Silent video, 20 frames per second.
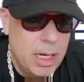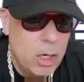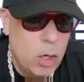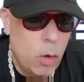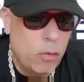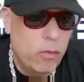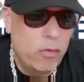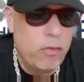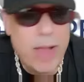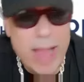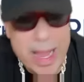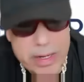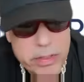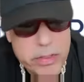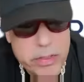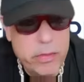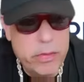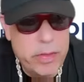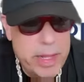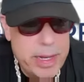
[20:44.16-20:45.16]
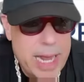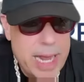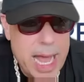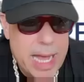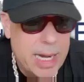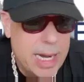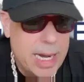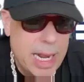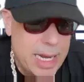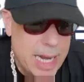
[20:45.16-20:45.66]
go faster than
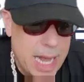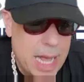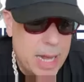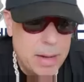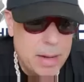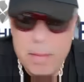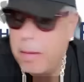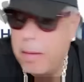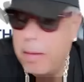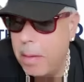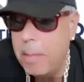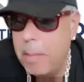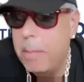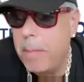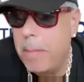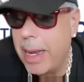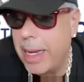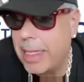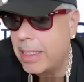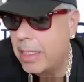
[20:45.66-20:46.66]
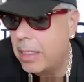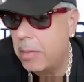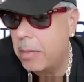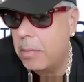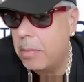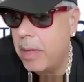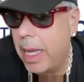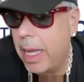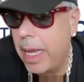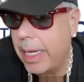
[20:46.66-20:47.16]
that. And that makes
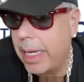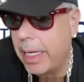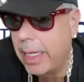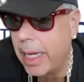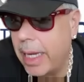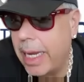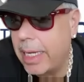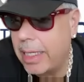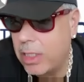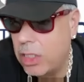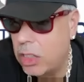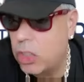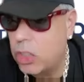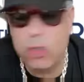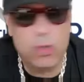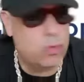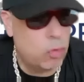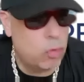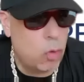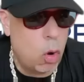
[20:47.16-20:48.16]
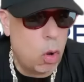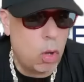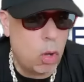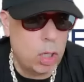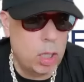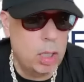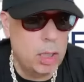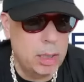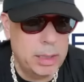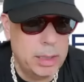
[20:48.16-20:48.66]
him a
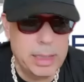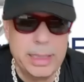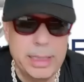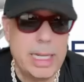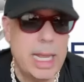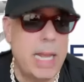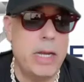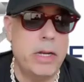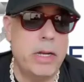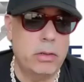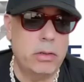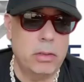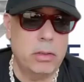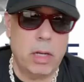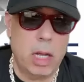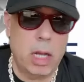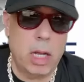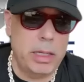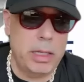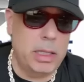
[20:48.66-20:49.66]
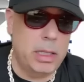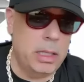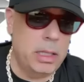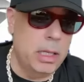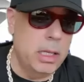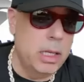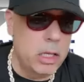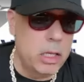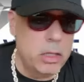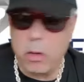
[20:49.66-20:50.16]
strong contender on the
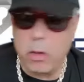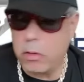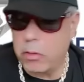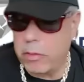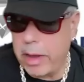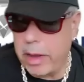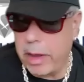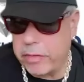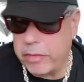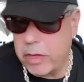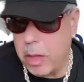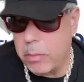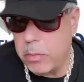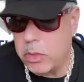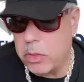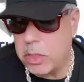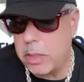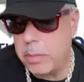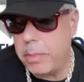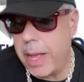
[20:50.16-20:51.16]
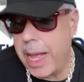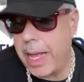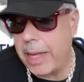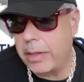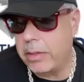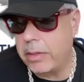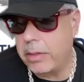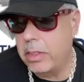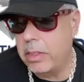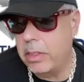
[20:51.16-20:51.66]
Thorograph Numbers and
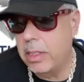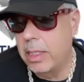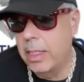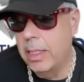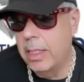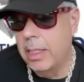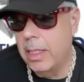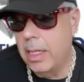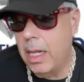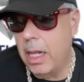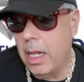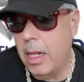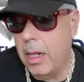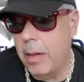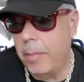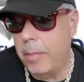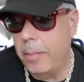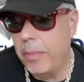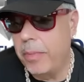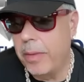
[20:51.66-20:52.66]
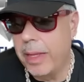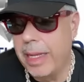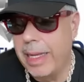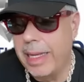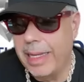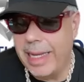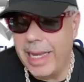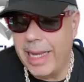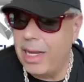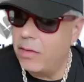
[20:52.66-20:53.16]
Patterns.
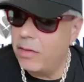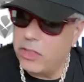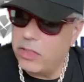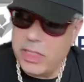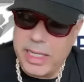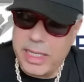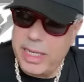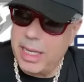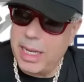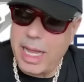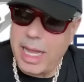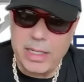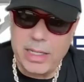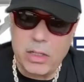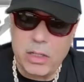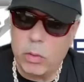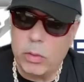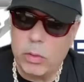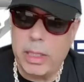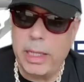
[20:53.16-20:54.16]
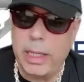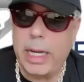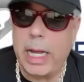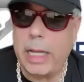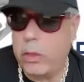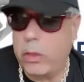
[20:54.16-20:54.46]
King of Steel, I don't think. I